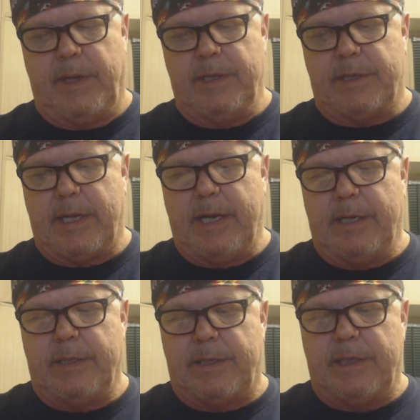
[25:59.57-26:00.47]
These
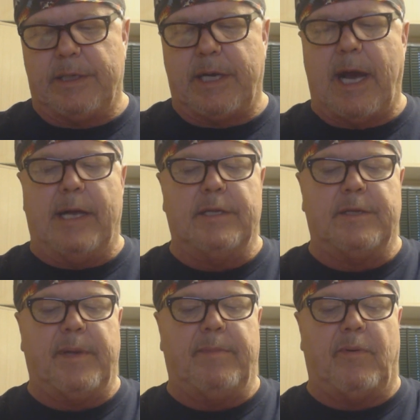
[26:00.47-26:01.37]
things, these
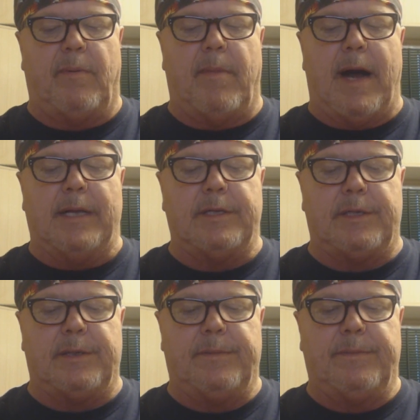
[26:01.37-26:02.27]
cottons, people, are a
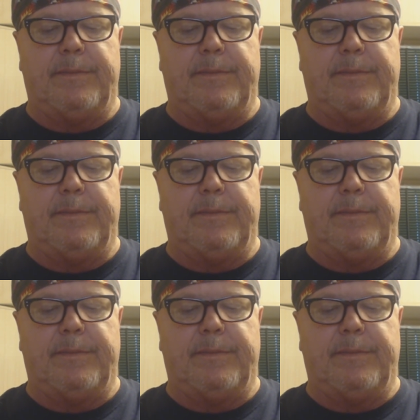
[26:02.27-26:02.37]
monster.